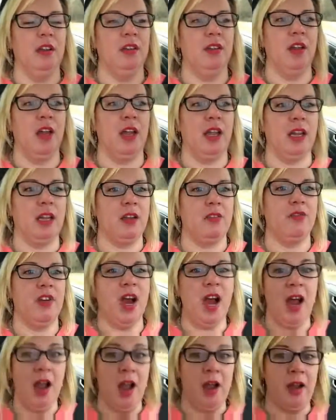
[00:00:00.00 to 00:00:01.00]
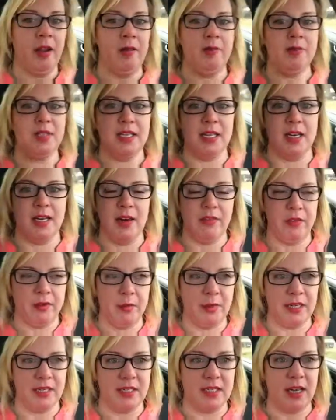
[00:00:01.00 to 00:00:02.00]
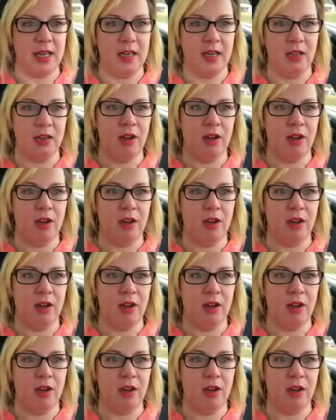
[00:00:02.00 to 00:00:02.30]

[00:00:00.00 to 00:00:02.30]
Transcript: like vibes, and everybody's getting